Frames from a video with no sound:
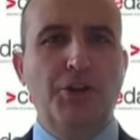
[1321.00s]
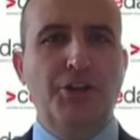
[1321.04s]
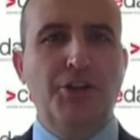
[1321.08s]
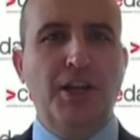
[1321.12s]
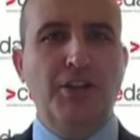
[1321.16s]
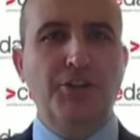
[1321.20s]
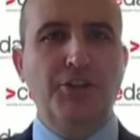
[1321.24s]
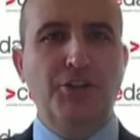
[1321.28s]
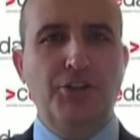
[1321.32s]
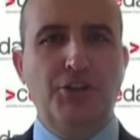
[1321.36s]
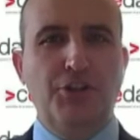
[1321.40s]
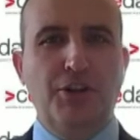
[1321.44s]

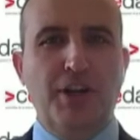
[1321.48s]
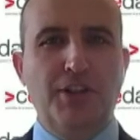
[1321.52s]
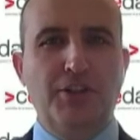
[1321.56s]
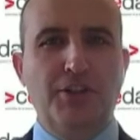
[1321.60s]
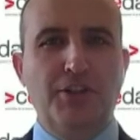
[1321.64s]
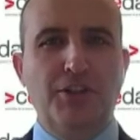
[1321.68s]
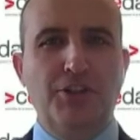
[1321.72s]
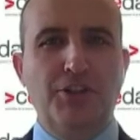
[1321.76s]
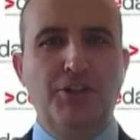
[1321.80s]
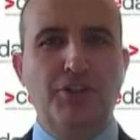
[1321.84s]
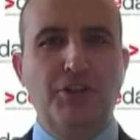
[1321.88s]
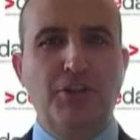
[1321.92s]
does the
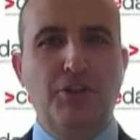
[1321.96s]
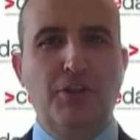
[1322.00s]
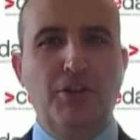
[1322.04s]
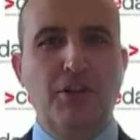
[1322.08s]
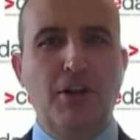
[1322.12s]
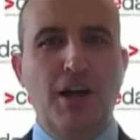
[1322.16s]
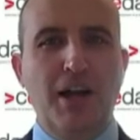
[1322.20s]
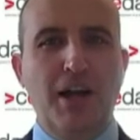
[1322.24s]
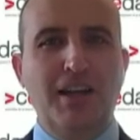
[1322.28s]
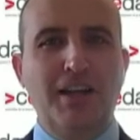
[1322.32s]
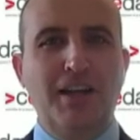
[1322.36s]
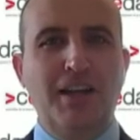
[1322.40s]
transition look
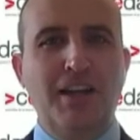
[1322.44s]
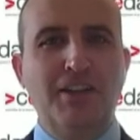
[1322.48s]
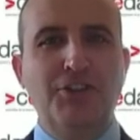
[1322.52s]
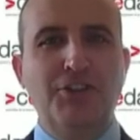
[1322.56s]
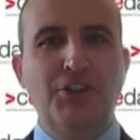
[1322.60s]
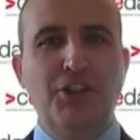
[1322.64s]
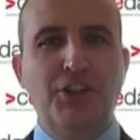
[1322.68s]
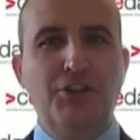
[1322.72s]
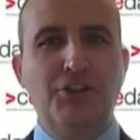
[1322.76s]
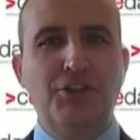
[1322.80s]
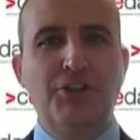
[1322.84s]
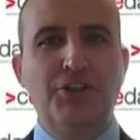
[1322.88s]
like. And it's
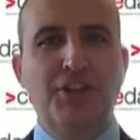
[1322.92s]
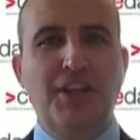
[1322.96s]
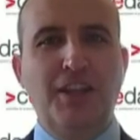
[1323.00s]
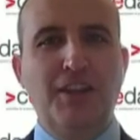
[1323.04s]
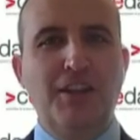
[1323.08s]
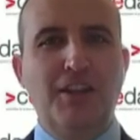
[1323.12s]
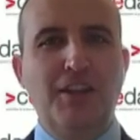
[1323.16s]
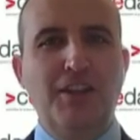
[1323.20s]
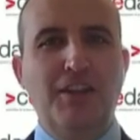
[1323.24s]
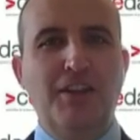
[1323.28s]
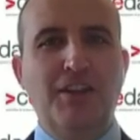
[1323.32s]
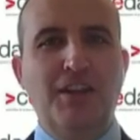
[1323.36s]
interesting
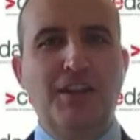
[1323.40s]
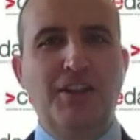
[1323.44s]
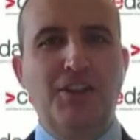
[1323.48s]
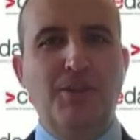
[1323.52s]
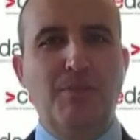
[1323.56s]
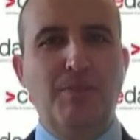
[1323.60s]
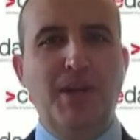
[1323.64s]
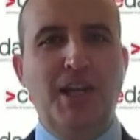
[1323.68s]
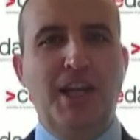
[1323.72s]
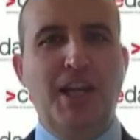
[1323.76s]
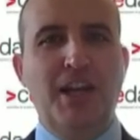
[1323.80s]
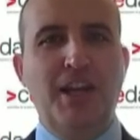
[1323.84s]
that at the
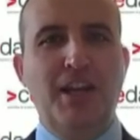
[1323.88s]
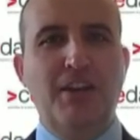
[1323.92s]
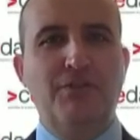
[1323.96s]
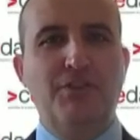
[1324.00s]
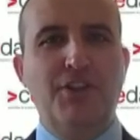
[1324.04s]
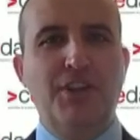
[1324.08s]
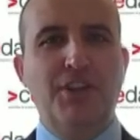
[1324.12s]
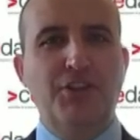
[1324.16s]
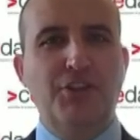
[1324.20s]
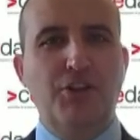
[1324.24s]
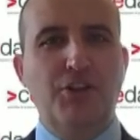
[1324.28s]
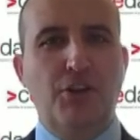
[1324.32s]
beginning of
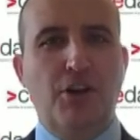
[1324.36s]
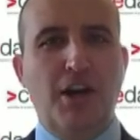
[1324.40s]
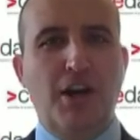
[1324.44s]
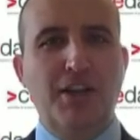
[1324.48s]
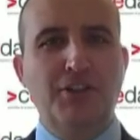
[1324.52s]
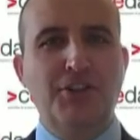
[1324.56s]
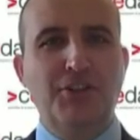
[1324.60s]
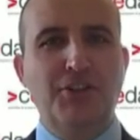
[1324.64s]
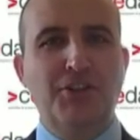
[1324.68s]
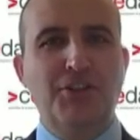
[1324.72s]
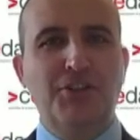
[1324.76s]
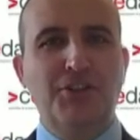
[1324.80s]
this
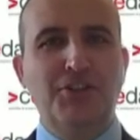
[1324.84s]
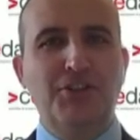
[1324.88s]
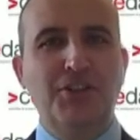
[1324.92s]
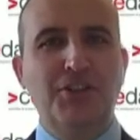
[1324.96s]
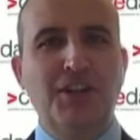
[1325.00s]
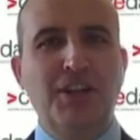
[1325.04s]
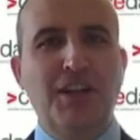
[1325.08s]
crisis,